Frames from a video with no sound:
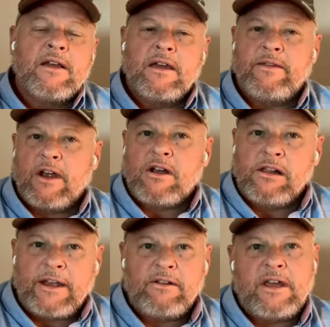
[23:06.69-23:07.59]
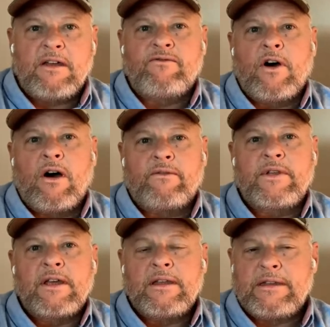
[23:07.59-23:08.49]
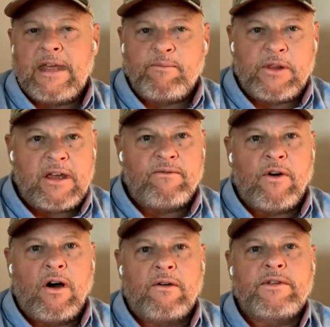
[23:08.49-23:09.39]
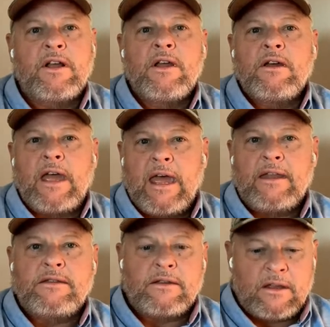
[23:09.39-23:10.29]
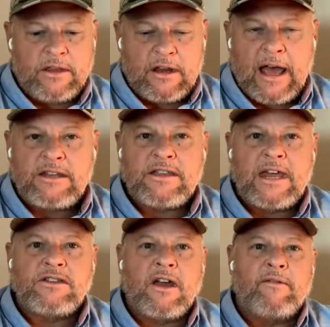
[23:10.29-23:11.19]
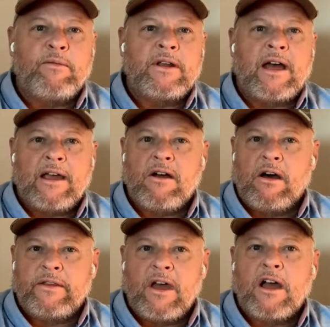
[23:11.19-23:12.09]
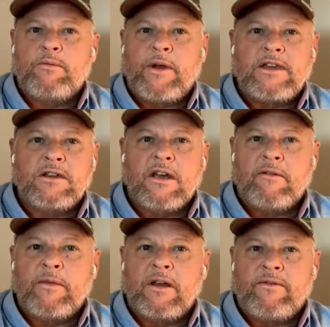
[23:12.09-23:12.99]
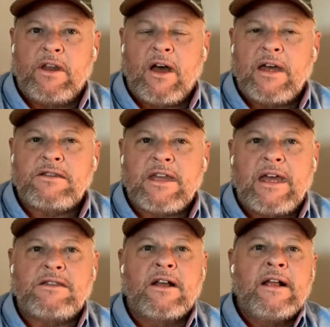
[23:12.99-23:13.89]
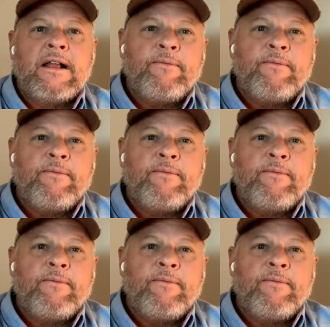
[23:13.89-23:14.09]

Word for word: They're clearly involved, deeply involved. And the United States government, I call it the occupation government of the United States,